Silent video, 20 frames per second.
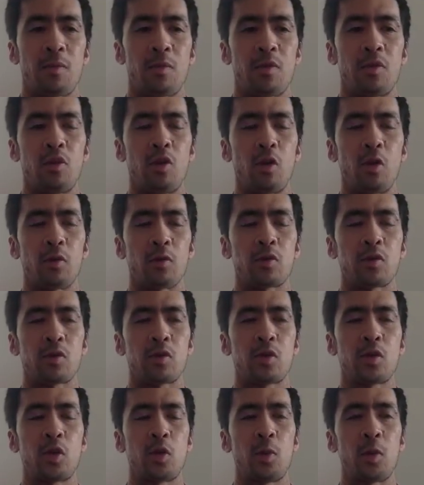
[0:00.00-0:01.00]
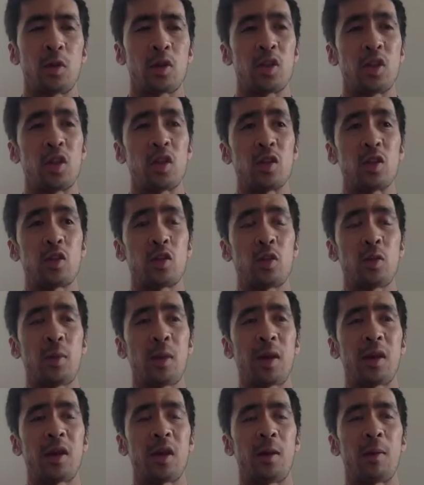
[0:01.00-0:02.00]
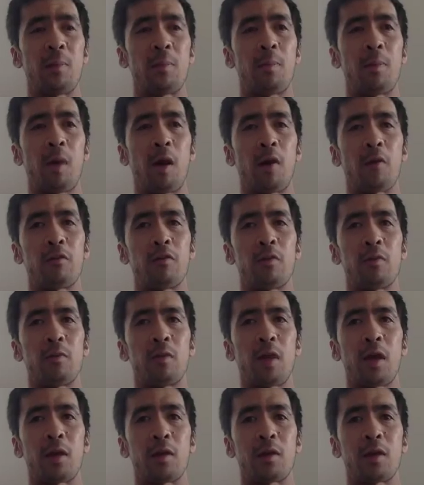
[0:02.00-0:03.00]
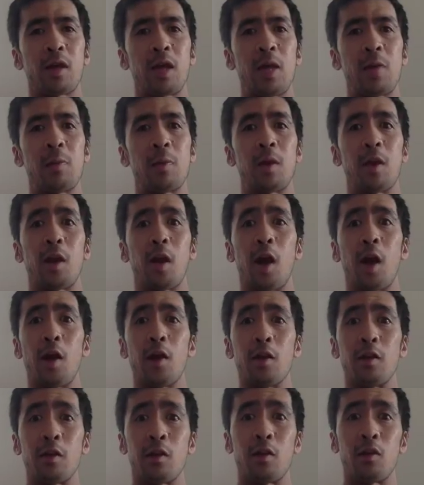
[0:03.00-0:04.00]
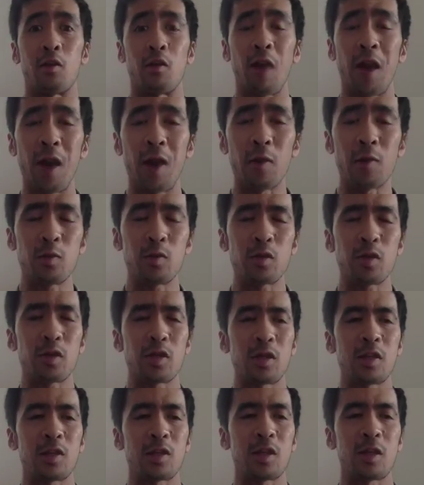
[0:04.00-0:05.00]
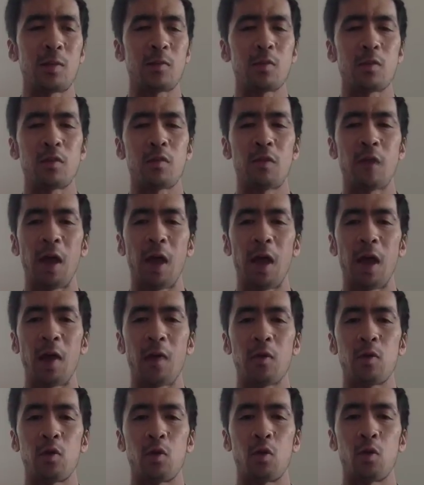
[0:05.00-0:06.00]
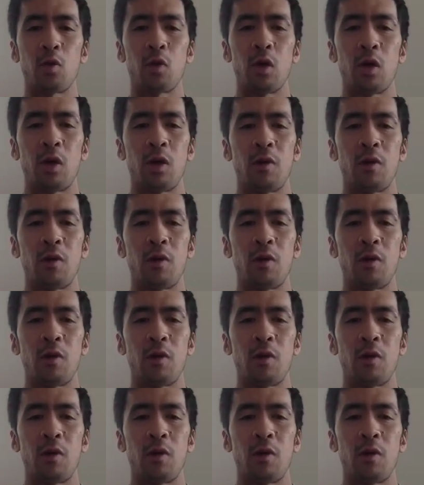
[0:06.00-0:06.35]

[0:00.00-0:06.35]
not too much you can do about it apart from like keeping an eye on the ground in terms of how your